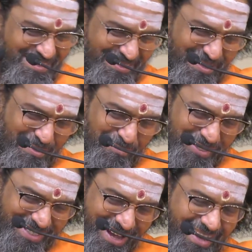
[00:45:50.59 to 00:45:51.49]
So
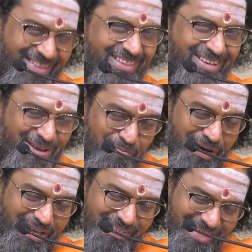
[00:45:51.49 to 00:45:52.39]
Vijatiyam
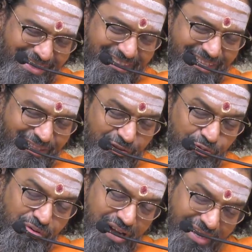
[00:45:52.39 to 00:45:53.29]
Asat
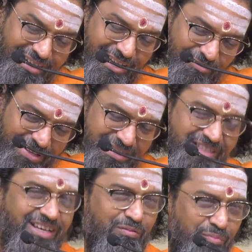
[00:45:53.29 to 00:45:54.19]
Tattu na
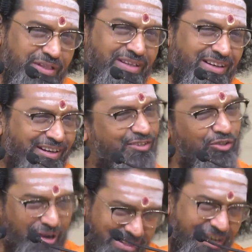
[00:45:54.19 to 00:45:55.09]
khalvasti gamyati. It is
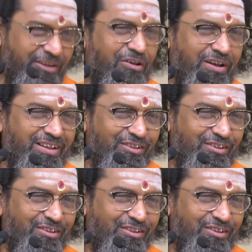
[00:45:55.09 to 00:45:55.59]
not there at all.